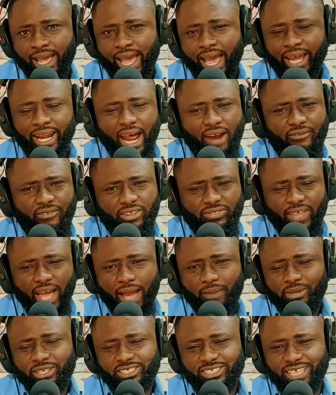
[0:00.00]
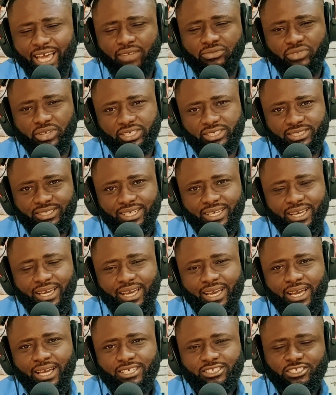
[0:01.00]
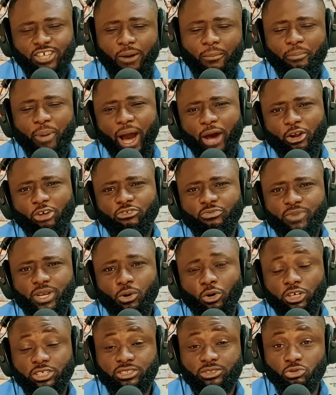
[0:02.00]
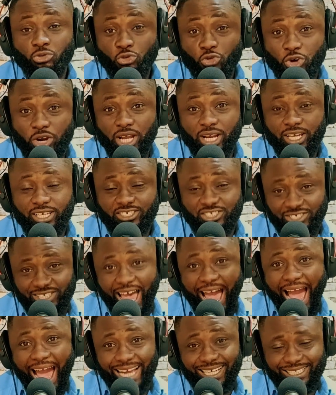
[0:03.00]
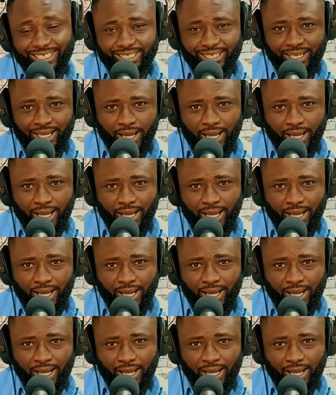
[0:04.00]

And every time he said this, some part of me was really sad.